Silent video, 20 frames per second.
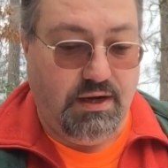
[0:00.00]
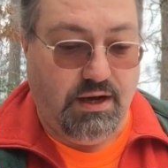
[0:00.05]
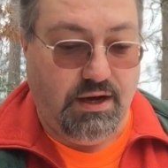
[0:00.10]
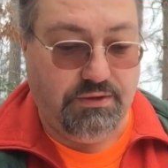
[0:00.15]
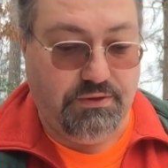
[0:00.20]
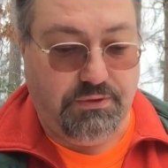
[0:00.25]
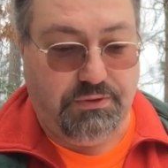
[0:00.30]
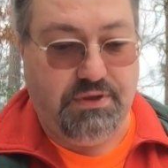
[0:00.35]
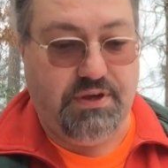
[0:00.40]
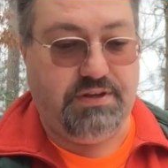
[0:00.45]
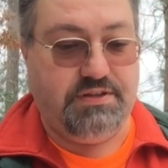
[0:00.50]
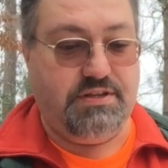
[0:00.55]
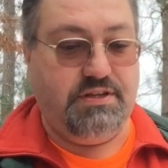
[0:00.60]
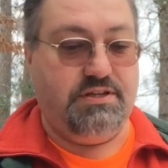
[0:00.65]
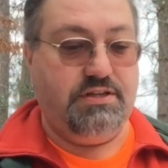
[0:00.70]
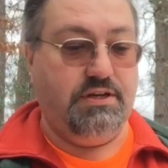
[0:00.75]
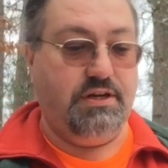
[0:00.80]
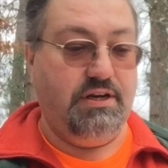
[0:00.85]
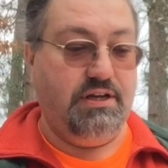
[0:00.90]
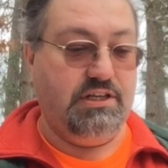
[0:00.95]
Other things
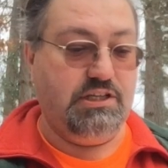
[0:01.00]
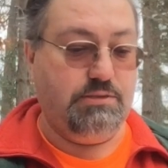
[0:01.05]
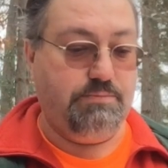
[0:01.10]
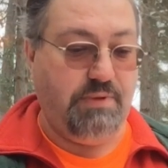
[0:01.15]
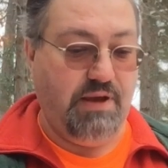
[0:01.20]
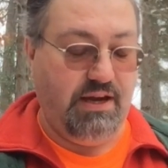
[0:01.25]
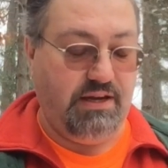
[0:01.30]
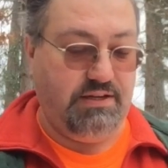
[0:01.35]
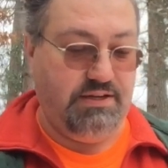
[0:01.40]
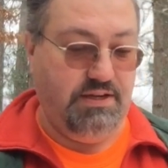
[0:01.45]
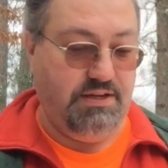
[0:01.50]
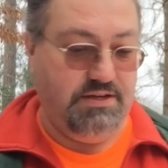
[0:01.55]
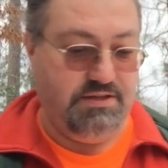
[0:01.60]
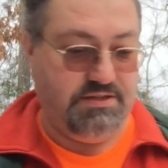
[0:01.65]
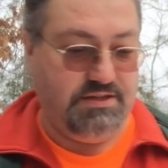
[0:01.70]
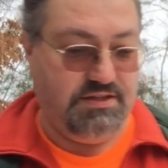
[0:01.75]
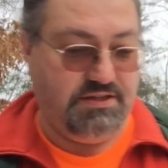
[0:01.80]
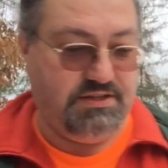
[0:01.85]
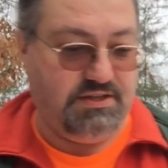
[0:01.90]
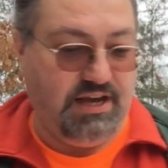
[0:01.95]
that you can expect
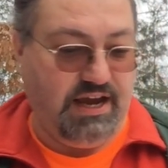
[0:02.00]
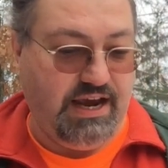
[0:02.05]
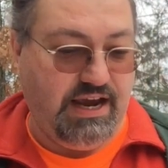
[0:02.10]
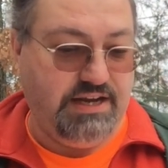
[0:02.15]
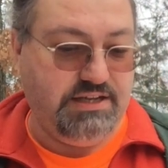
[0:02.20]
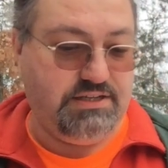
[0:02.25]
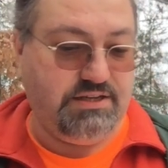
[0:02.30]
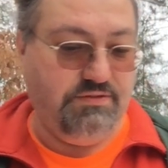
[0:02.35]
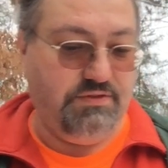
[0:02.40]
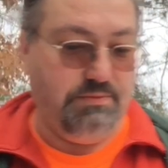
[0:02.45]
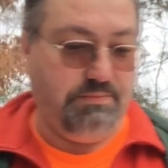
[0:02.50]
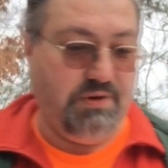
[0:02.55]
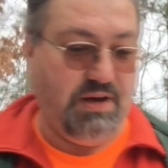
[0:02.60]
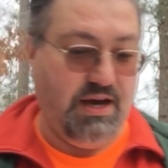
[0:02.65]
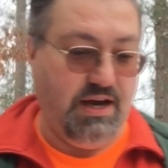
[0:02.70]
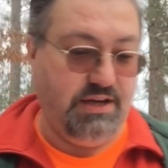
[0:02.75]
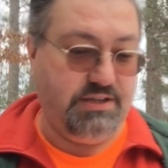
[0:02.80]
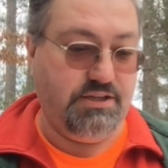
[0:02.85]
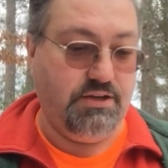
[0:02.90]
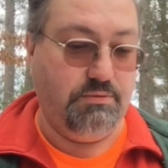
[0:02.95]
is the sides of the
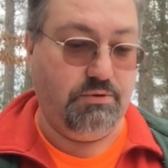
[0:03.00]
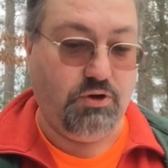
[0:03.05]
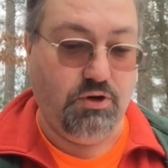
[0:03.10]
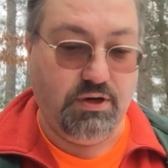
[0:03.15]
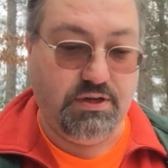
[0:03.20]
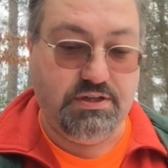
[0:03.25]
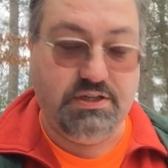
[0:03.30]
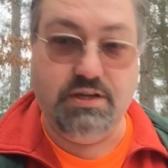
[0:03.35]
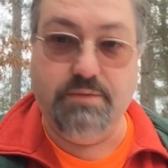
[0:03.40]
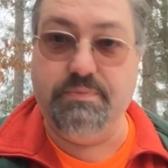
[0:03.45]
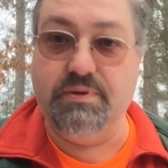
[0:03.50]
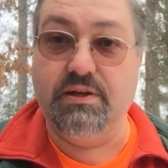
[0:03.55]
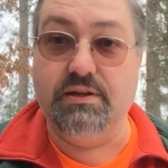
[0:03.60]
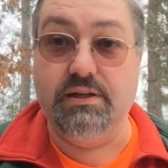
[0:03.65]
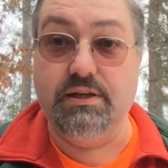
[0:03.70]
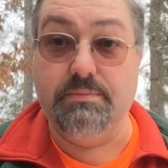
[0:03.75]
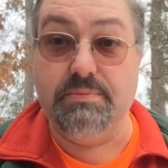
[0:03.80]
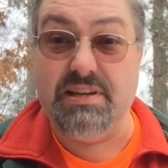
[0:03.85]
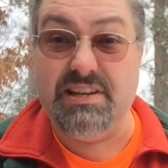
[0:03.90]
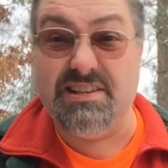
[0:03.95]
box are going to
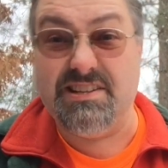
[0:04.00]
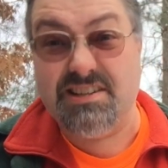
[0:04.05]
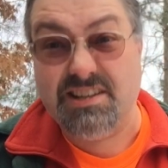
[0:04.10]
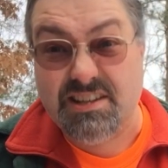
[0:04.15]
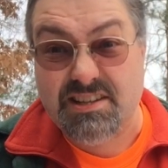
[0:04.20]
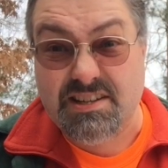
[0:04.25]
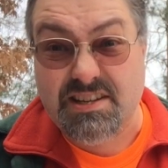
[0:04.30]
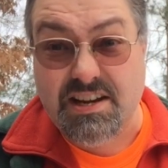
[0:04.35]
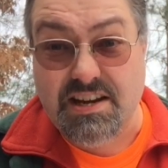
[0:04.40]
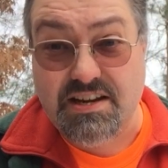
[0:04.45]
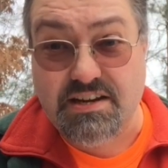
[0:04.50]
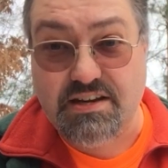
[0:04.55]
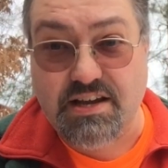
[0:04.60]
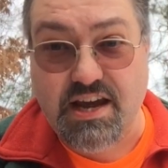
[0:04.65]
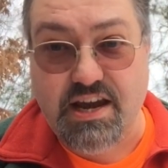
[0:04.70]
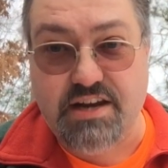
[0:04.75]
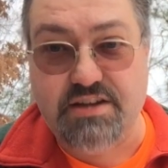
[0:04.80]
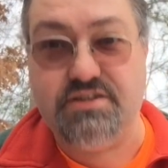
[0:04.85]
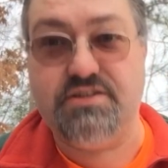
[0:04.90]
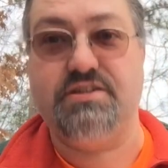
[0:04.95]
typically be 16
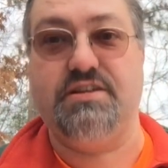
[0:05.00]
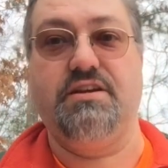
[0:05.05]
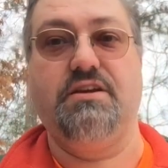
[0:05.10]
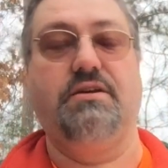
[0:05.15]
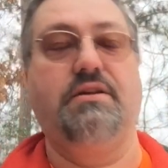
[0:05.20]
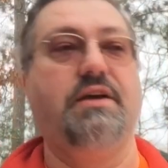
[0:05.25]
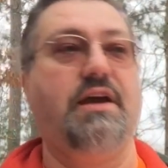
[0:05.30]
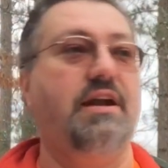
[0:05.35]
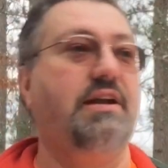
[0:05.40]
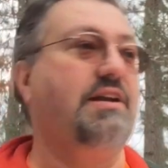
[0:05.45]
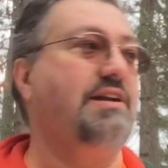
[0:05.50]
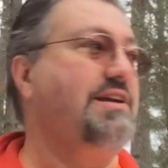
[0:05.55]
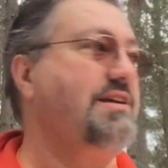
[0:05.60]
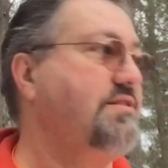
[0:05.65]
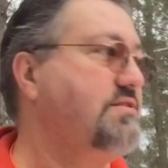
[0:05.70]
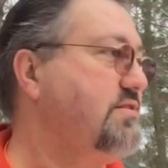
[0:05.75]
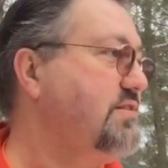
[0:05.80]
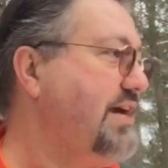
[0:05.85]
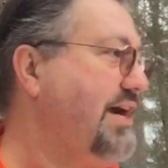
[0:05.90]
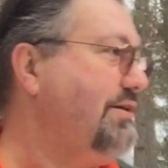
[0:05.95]
gauge steel, and
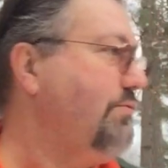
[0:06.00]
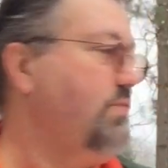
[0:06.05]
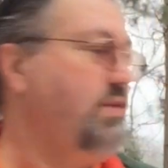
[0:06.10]
inside,